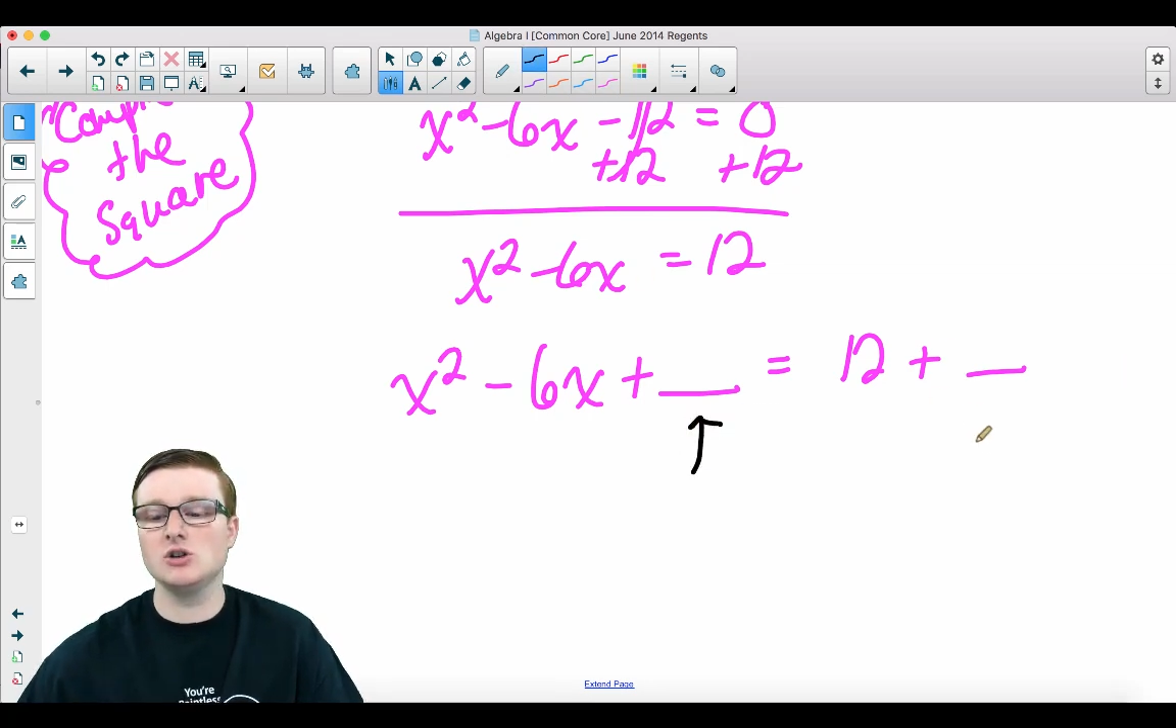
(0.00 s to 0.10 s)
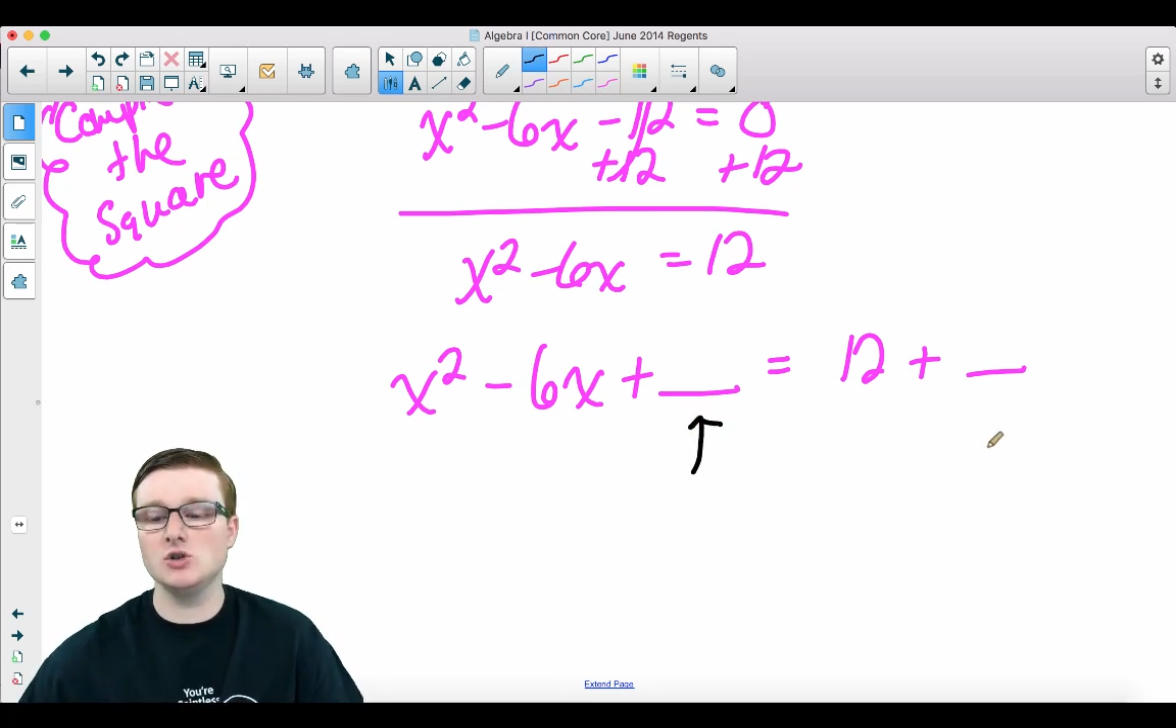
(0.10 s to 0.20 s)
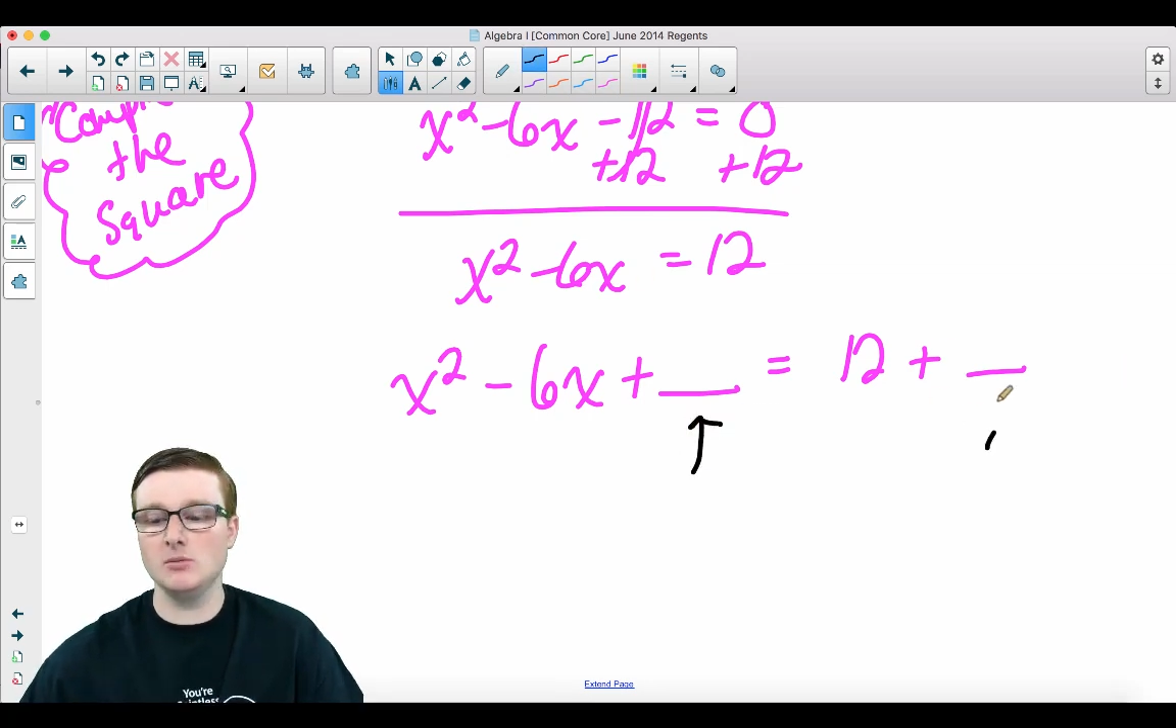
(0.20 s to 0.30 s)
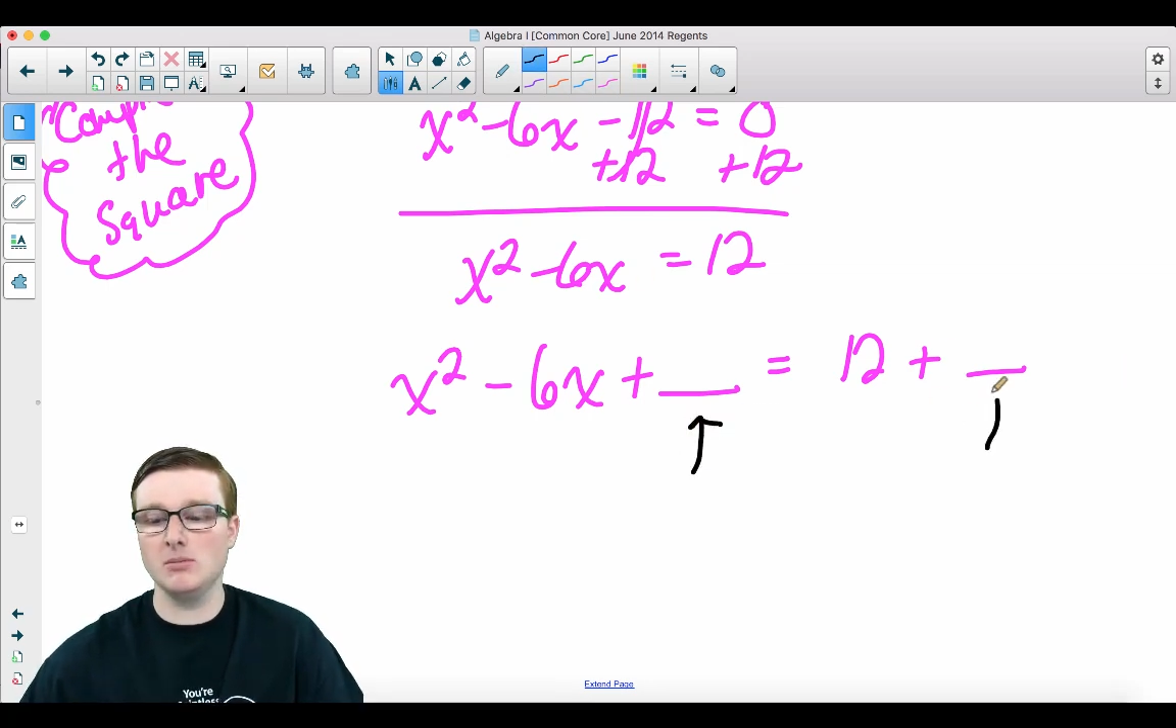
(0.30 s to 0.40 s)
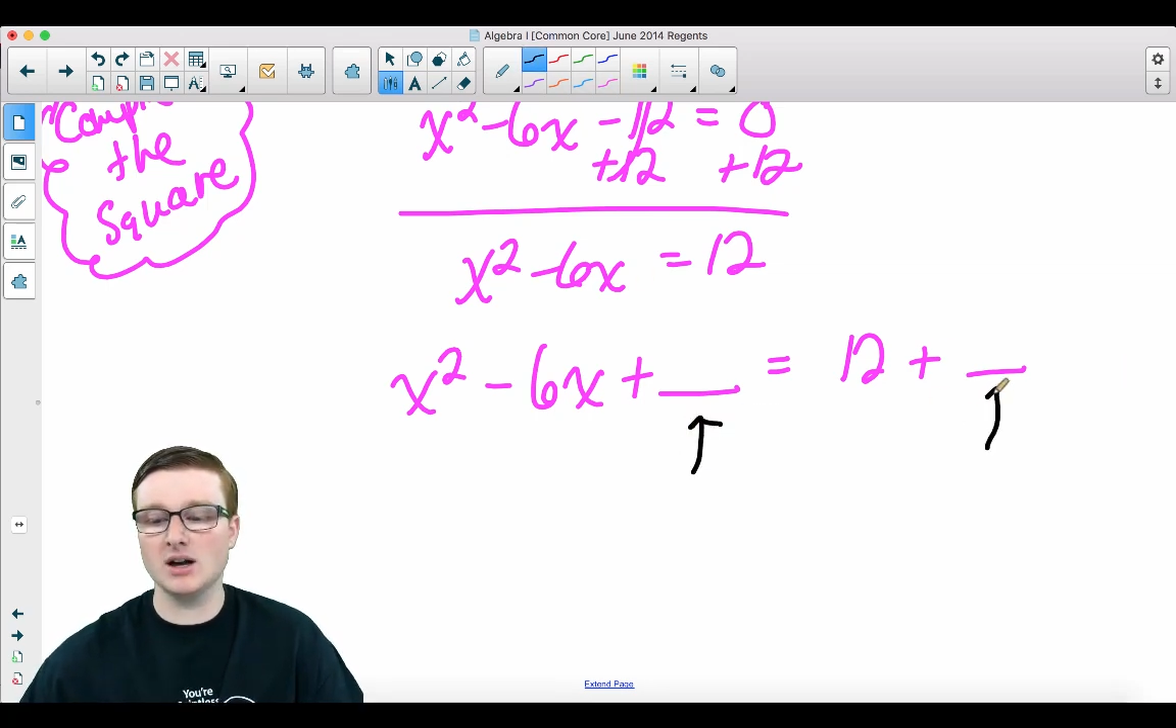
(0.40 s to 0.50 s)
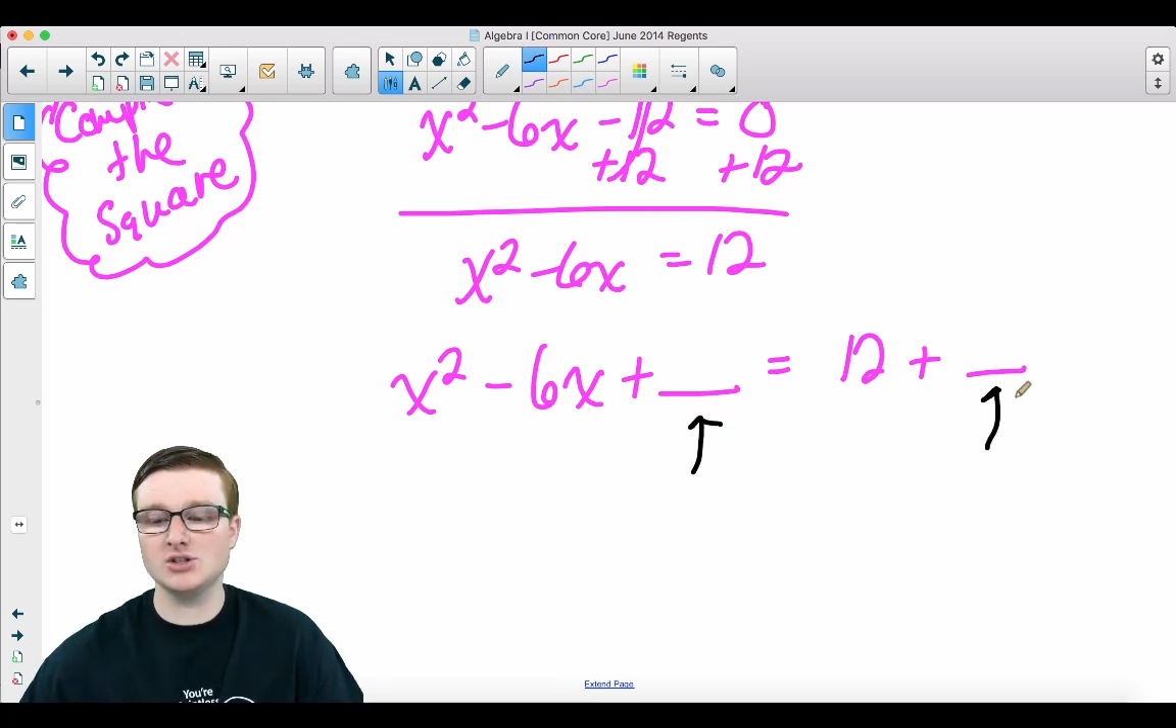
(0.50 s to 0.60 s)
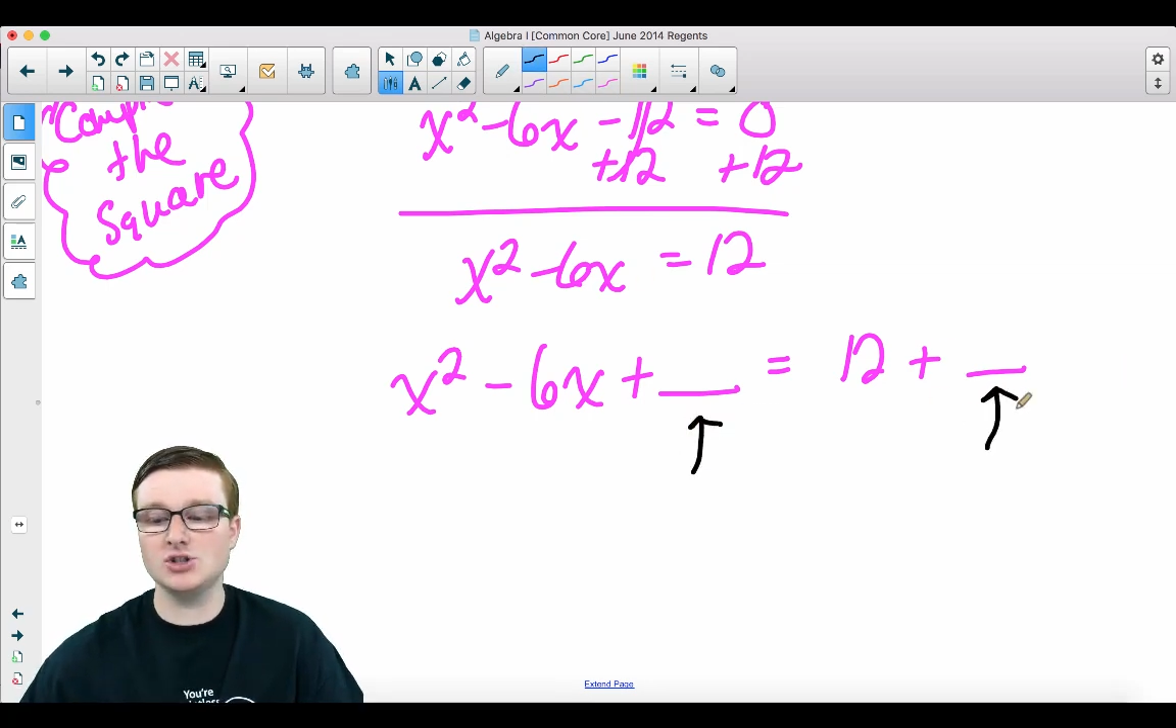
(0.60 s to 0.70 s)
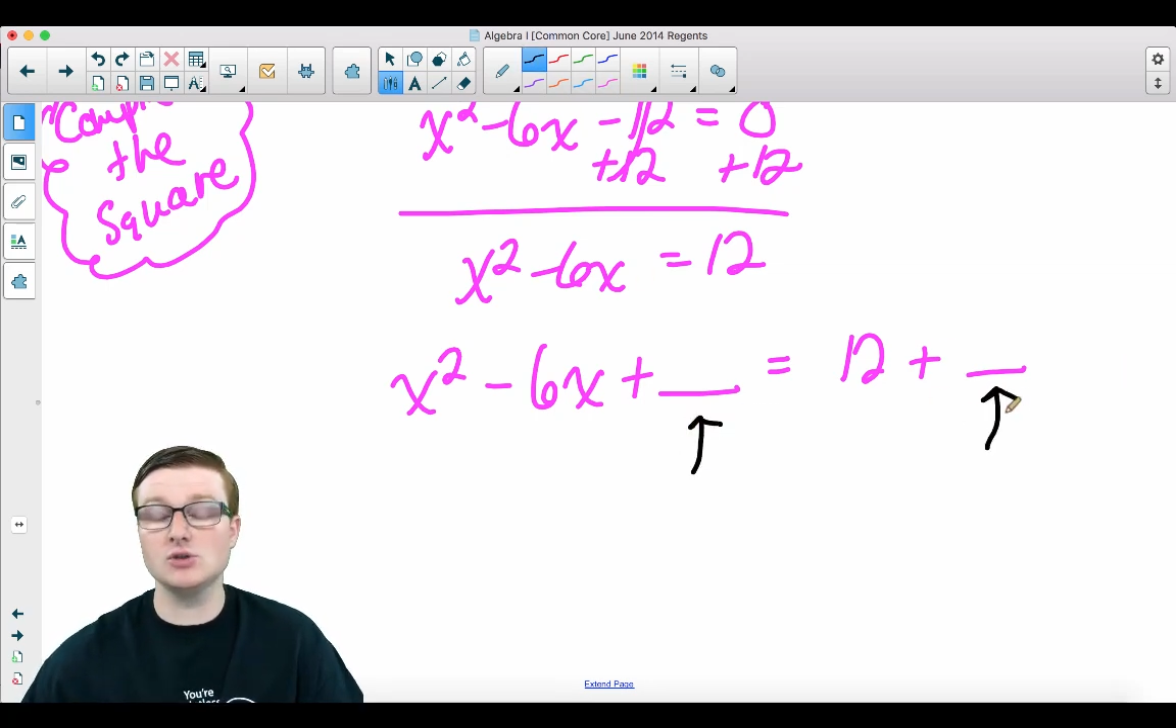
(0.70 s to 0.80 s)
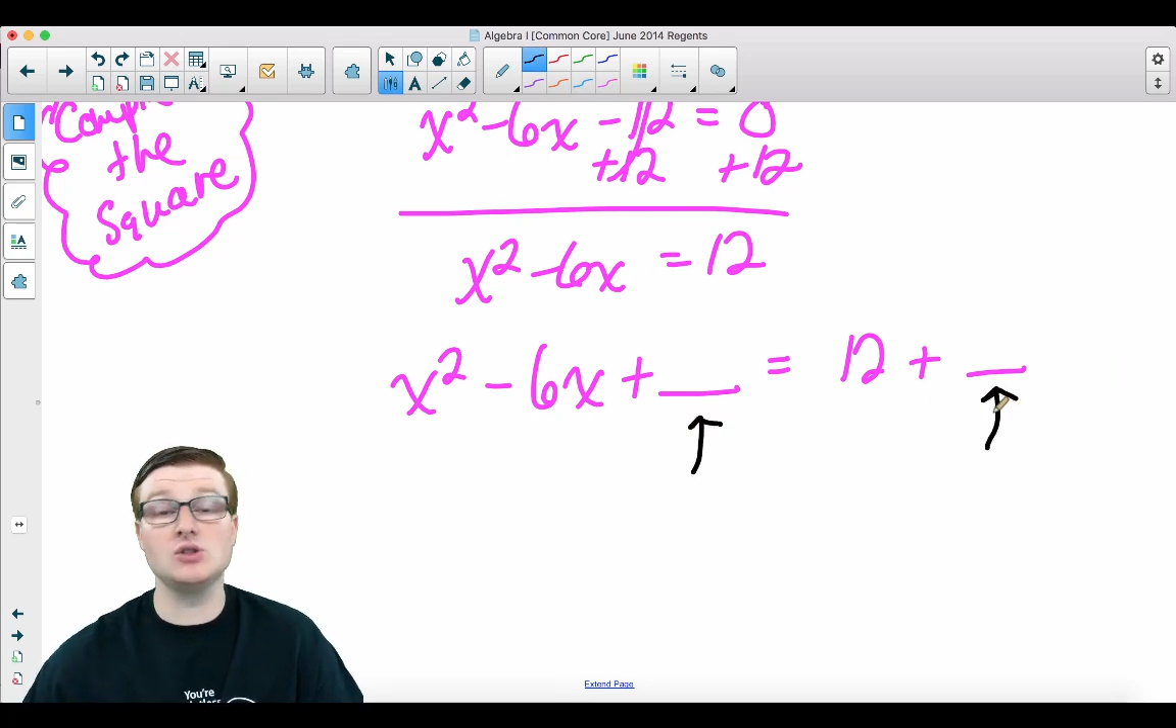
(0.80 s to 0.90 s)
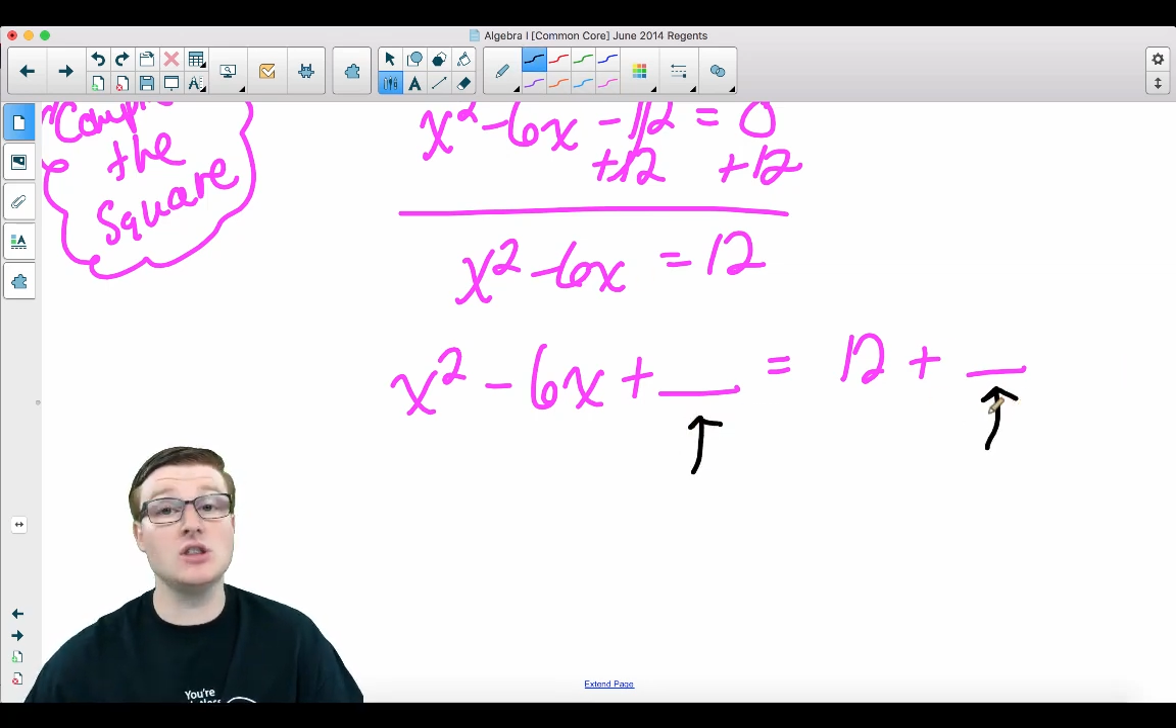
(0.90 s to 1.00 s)
you
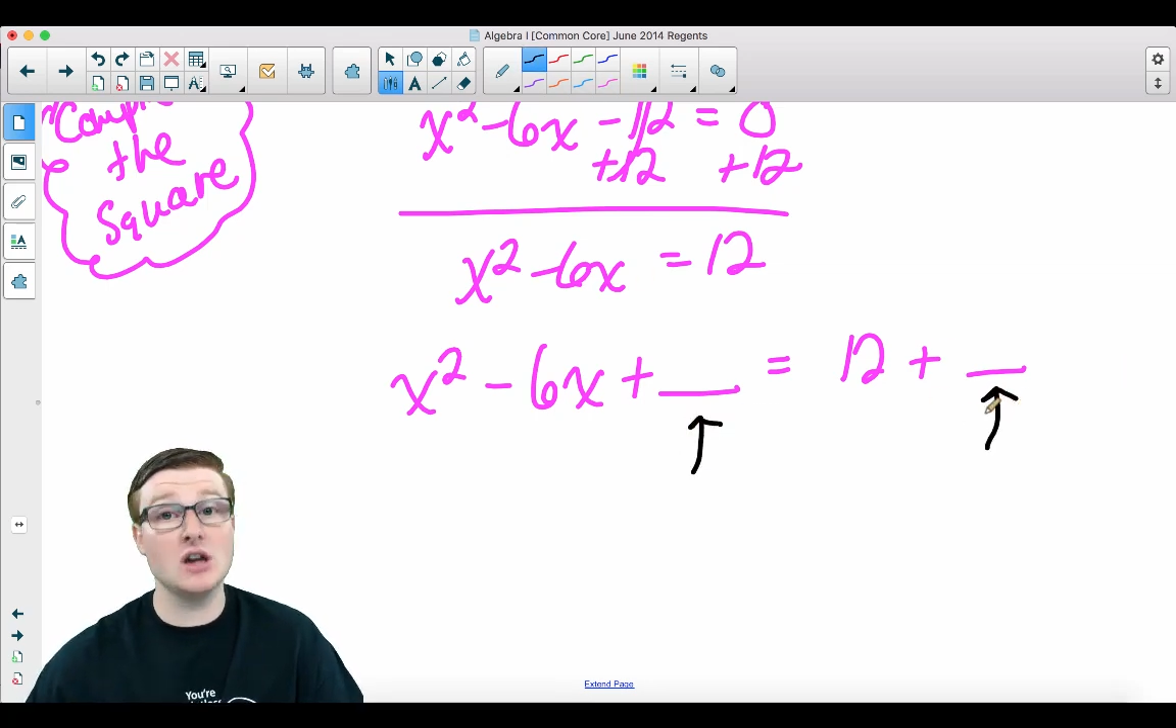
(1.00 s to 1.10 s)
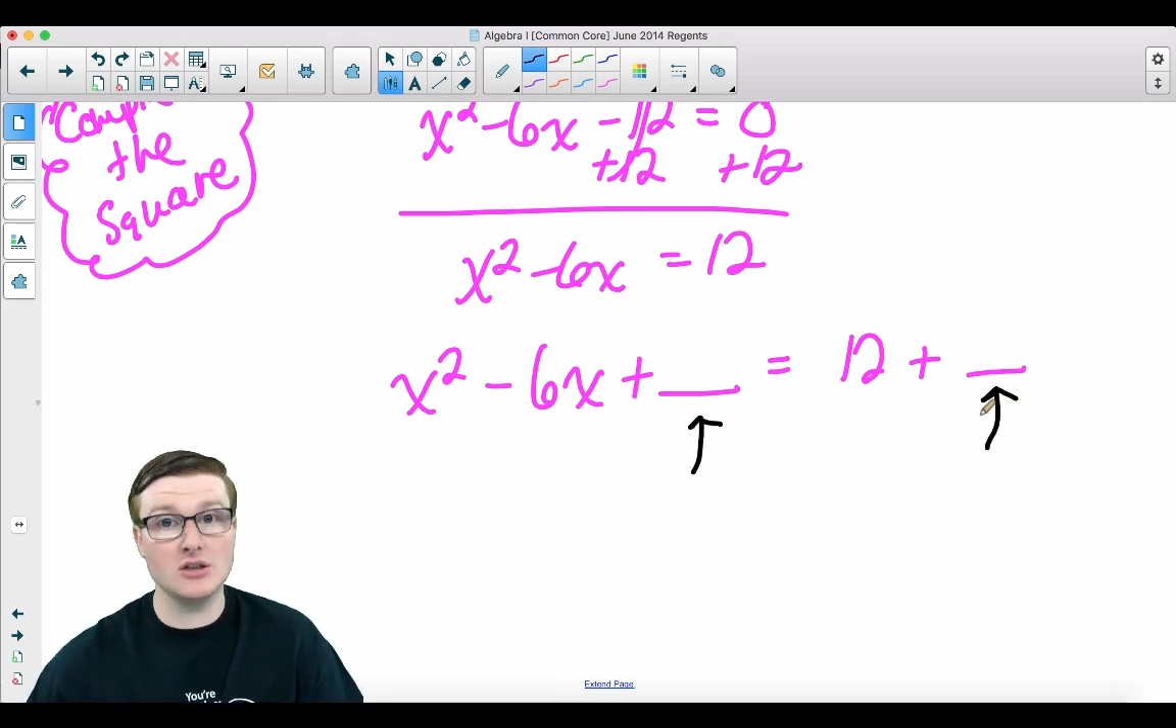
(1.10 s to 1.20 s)
must do to the